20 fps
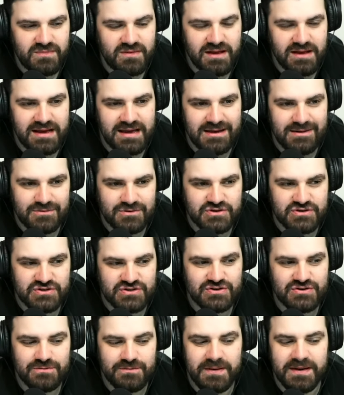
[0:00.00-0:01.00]
it was
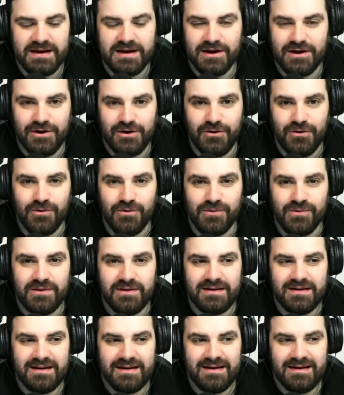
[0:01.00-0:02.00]
too big a call
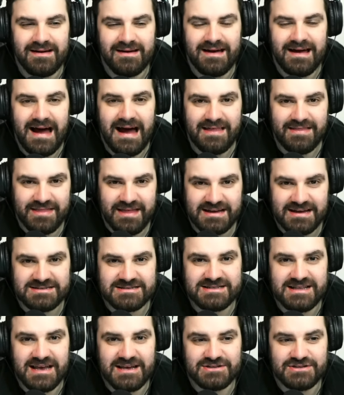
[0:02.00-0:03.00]
at that
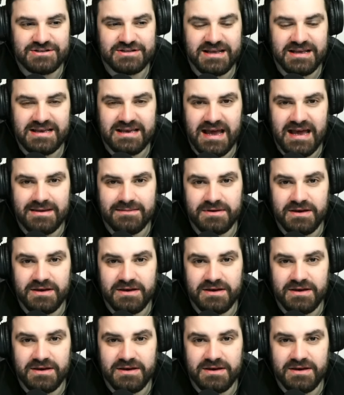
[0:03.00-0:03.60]
stage in the game,